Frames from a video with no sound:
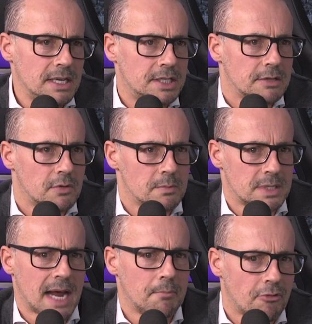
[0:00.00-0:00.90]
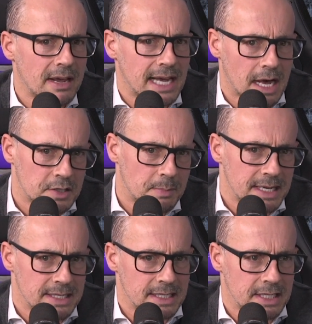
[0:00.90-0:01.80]
meeting rooms and breakout
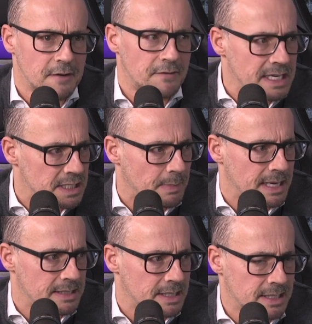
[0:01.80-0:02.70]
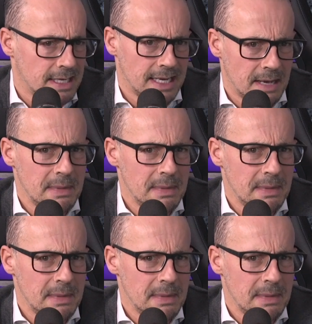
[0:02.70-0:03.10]
spaces and event spaces,